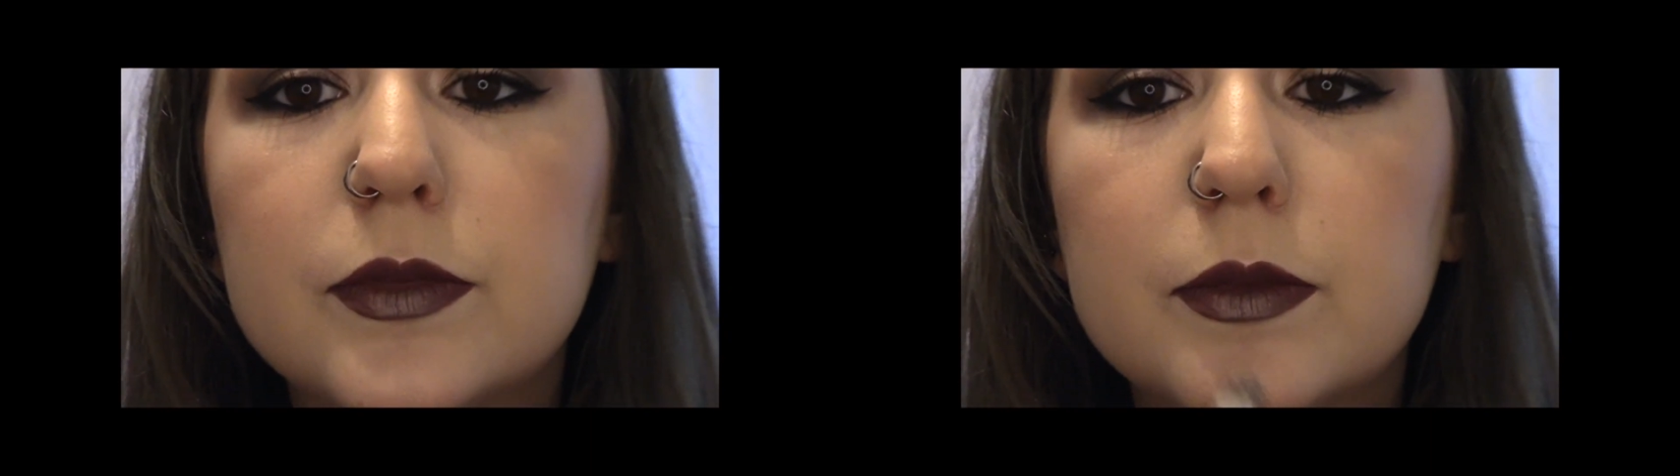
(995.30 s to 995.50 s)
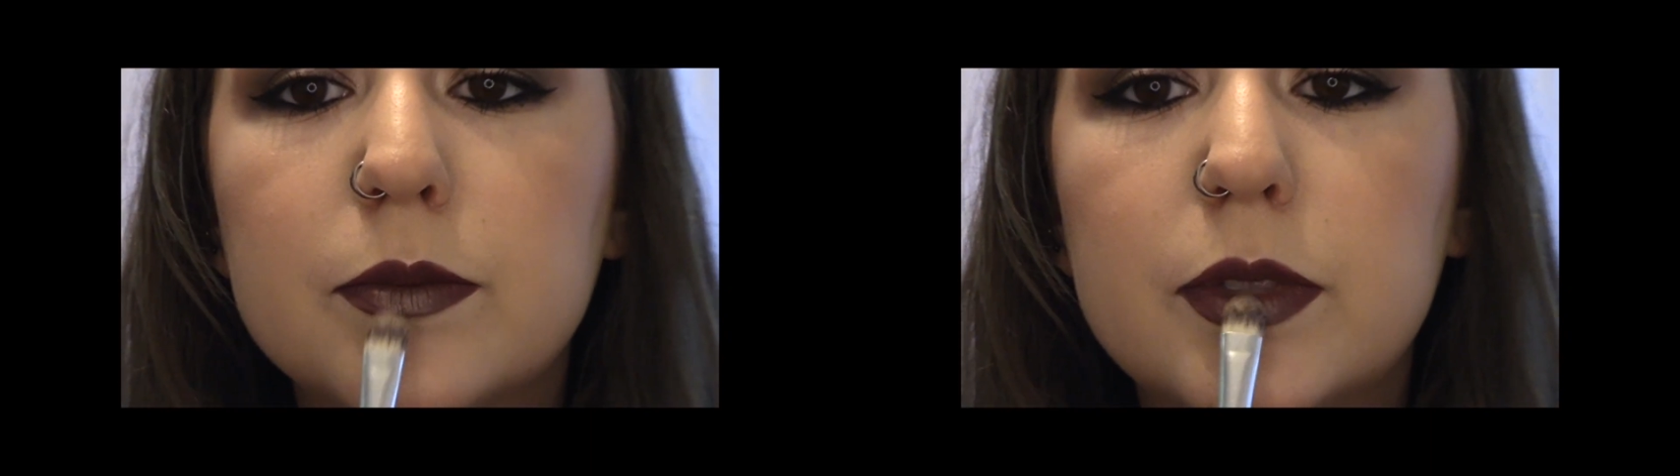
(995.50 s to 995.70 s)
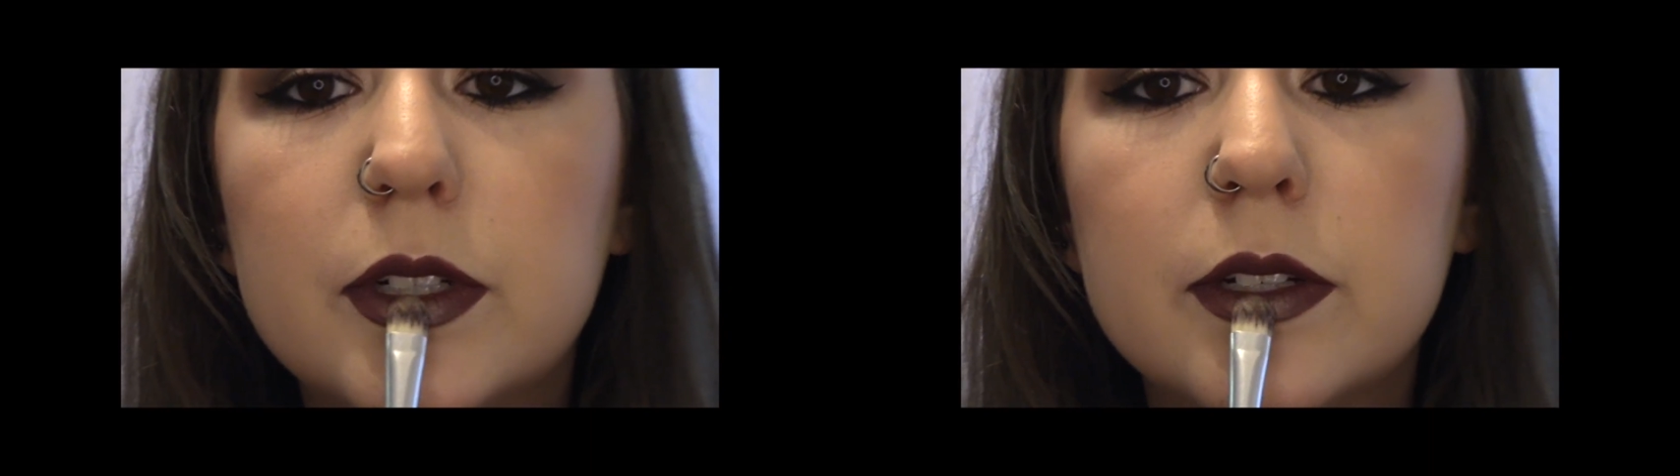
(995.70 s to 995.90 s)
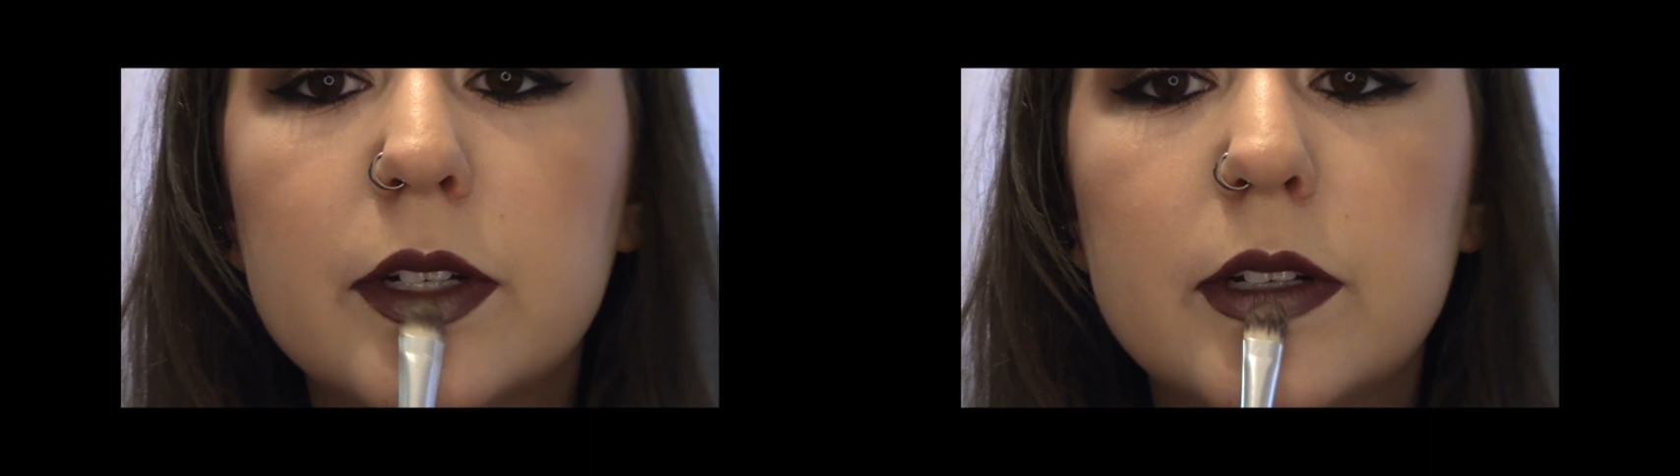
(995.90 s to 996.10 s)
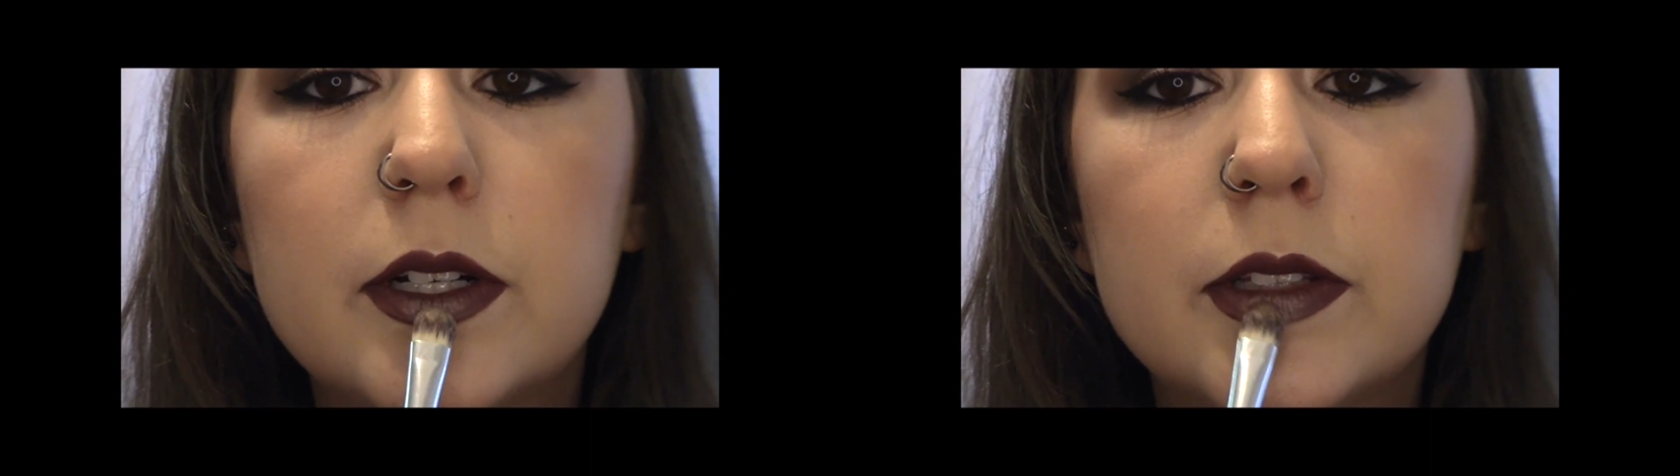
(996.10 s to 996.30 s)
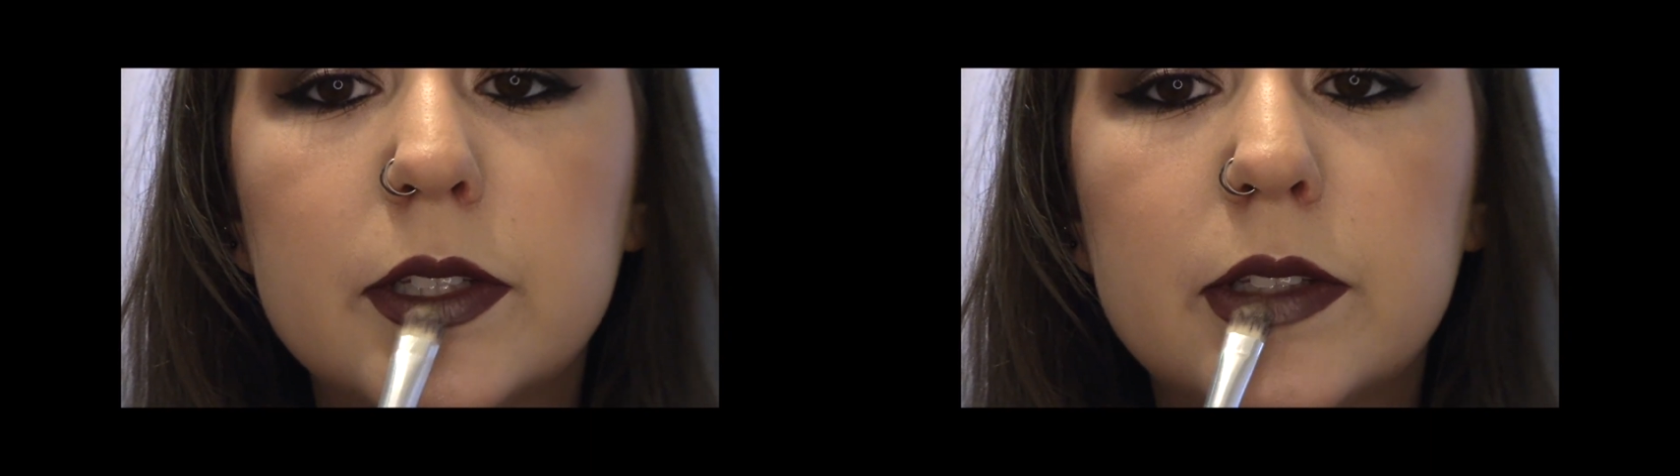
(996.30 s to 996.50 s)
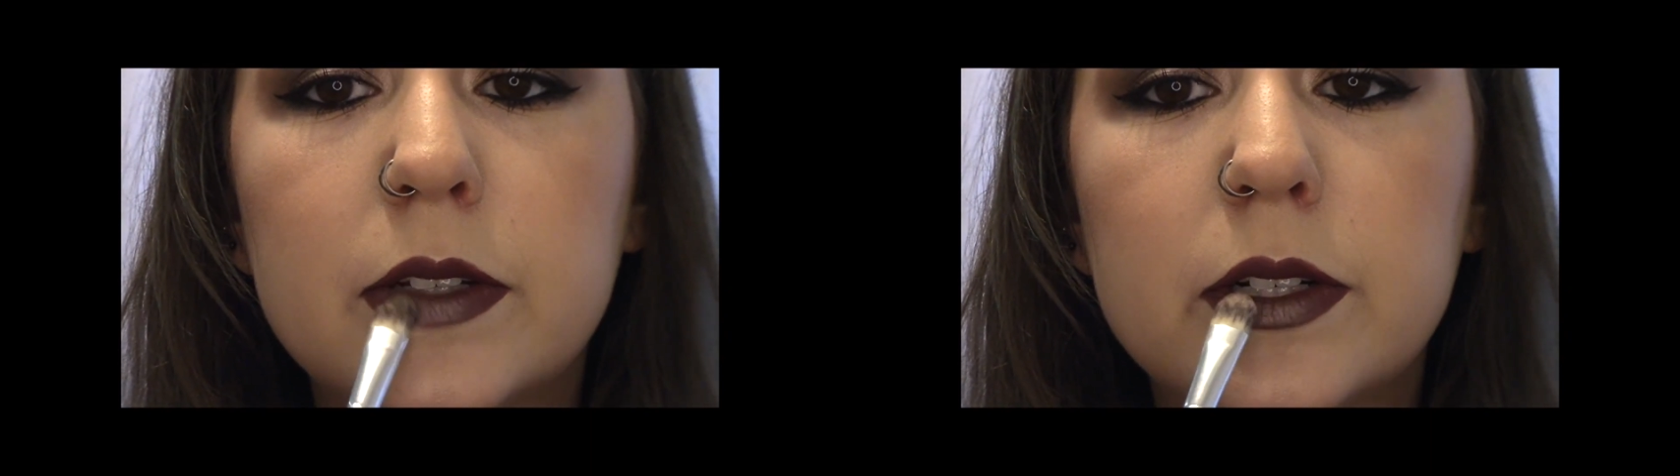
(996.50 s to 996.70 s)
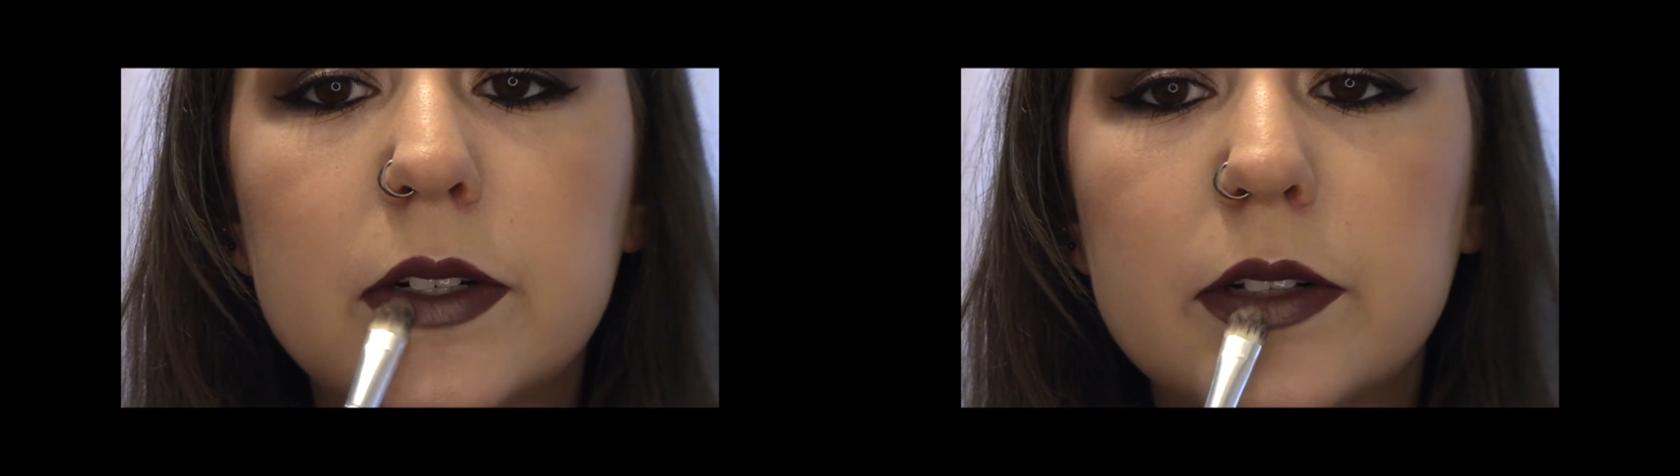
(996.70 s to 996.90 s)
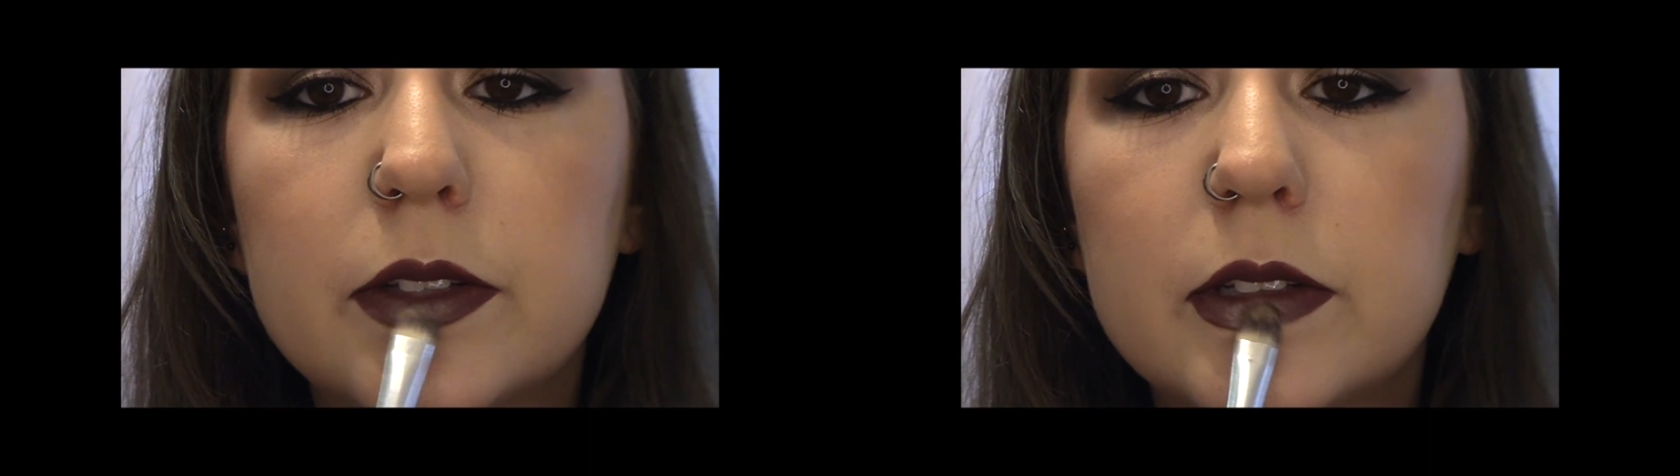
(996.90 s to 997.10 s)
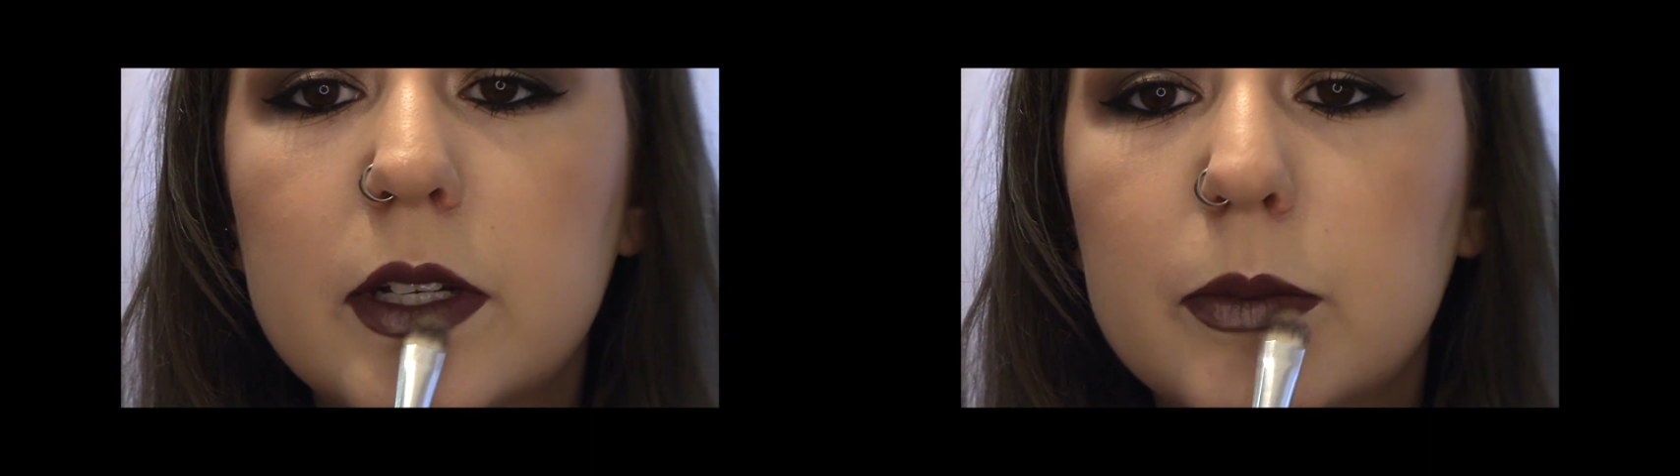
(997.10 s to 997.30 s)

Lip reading: I'm putting it on the center of the lip.